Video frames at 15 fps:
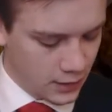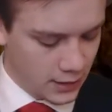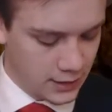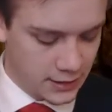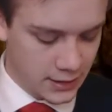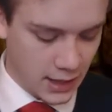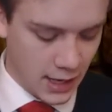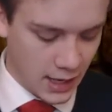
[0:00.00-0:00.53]

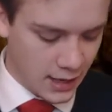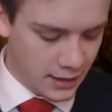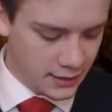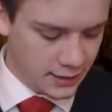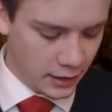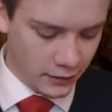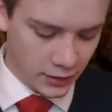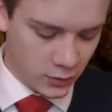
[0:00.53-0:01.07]
His
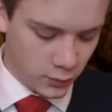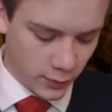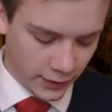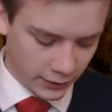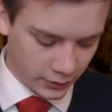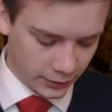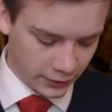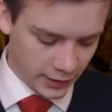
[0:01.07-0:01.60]
eyes, how they
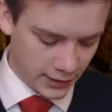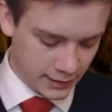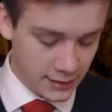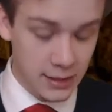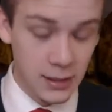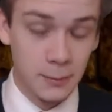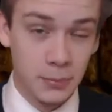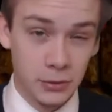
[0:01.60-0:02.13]
twinkled, his
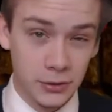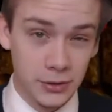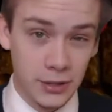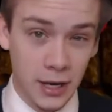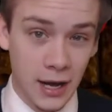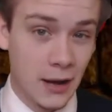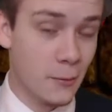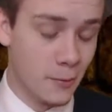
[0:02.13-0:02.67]
dimples,
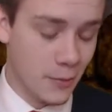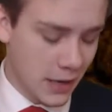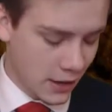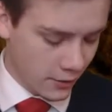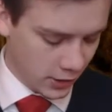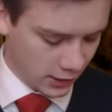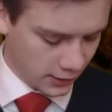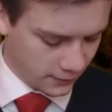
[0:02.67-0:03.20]
how
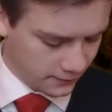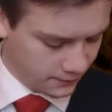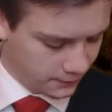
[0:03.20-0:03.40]
merry!